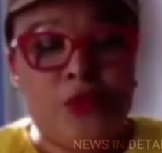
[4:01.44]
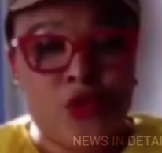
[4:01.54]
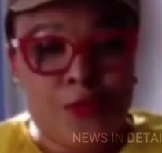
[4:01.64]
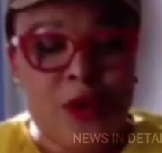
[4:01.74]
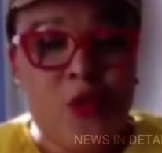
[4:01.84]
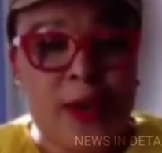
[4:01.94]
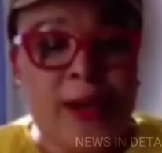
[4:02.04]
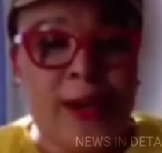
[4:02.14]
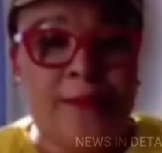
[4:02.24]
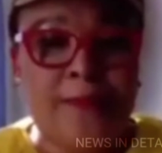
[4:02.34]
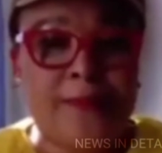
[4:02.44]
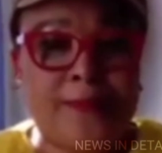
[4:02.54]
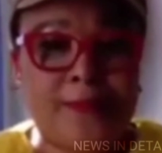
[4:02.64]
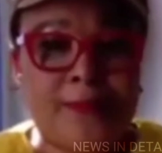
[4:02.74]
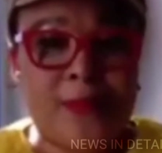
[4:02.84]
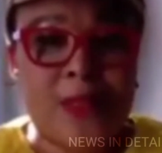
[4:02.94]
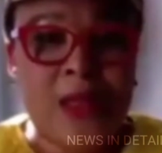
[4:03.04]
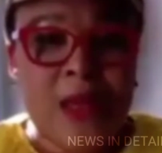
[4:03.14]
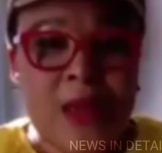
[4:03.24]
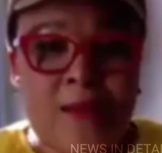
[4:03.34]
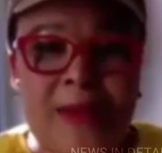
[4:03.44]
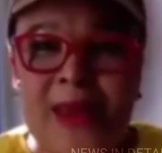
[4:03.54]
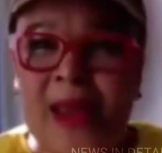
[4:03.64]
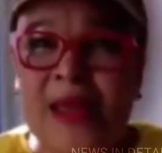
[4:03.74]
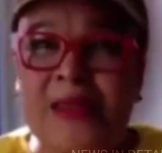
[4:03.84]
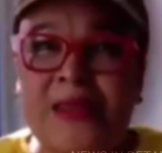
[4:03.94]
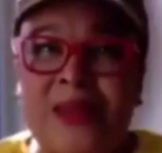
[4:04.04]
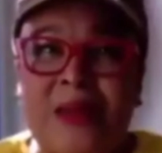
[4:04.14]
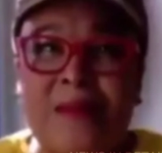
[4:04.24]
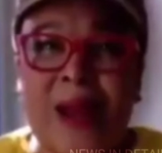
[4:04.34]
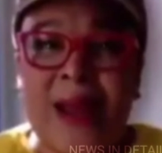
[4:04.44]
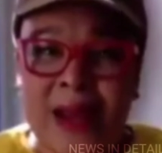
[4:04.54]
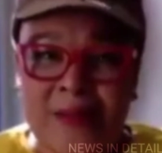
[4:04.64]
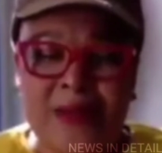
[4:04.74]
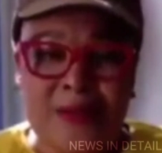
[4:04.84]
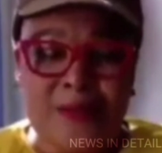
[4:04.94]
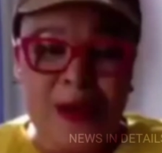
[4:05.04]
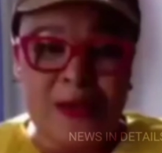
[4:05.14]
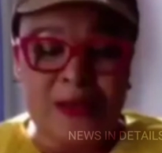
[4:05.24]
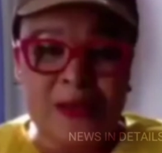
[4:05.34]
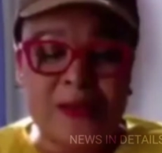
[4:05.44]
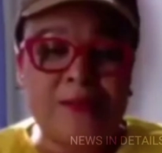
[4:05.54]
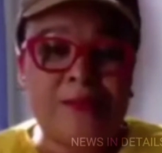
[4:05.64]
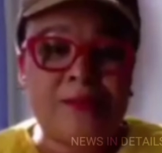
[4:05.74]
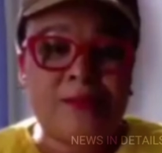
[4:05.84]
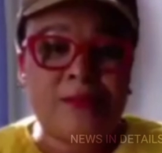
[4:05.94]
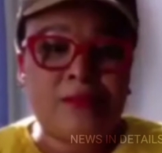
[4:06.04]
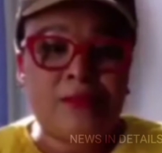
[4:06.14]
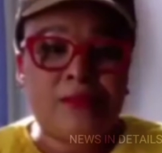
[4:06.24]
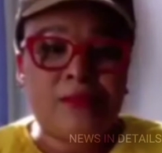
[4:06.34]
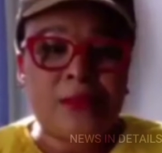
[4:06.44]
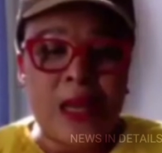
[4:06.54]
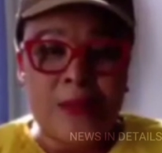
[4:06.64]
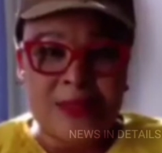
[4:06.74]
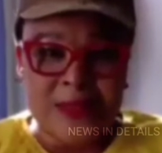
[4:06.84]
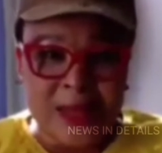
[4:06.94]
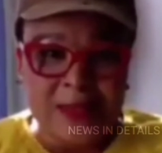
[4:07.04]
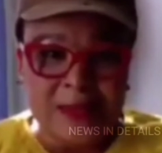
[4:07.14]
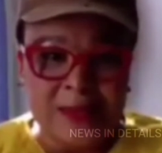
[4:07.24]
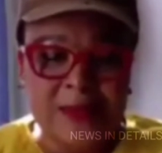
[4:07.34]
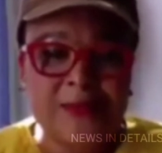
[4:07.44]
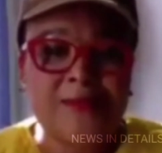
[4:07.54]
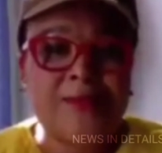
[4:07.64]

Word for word: to be with him because um, I am depressed. I am saddened.